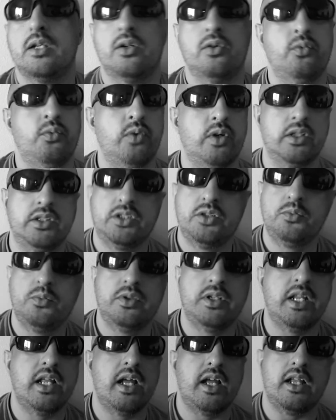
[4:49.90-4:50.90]
Russia
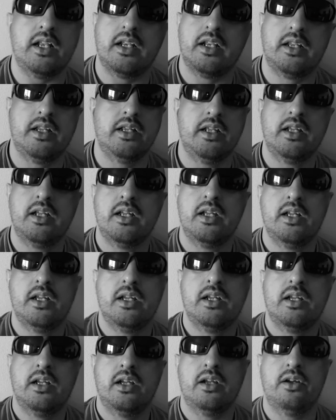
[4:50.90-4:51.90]
would not.
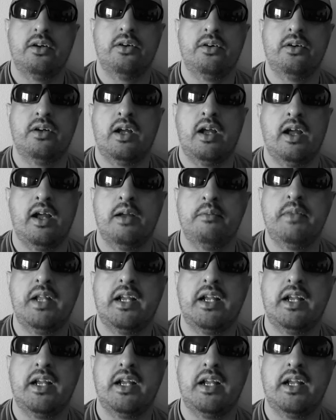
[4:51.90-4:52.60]
I'm